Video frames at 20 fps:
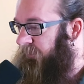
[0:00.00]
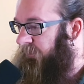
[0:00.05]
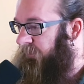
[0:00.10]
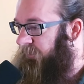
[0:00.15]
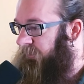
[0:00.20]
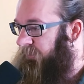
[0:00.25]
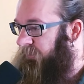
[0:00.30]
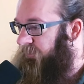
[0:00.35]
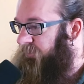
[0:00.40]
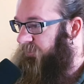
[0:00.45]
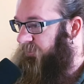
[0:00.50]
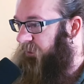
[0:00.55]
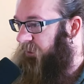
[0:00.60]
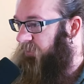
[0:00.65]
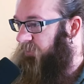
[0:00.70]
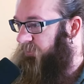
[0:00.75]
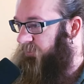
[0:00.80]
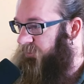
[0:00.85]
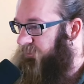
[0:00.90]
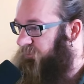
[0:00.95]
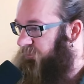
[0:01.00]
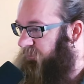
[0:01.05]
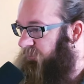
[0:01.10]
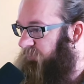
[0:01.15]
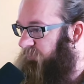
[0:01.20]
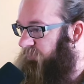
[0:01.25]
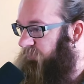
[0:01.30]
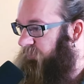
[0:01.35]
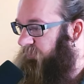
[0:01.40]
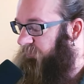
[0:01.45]
So now we're just looking for
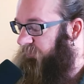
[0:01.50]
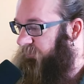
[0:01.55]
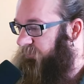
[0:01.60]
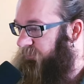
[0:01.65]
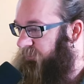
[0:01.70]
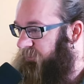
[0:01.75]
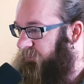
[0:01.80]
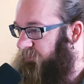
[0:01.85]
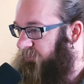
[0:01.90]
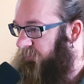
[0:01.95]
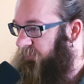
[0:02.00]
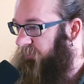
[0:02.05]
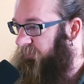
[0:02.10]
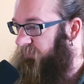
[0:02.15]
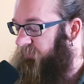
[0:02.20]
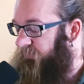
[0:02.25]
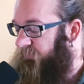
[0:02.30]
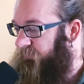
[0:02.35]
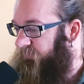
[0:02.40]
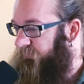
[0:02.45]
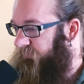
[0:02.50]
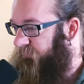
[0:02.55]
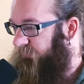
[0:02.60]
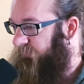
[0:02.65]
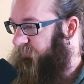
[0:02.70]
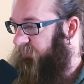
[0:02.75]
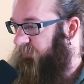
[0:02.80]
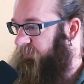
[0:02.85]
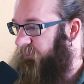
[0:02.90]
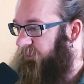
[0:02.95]
a retracement,
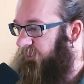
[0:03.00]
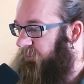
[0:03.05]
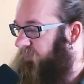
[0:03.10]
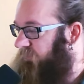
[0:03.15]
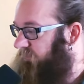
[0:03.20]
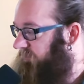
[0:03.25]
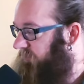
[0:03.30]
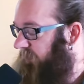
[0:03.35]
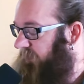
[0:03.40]
right?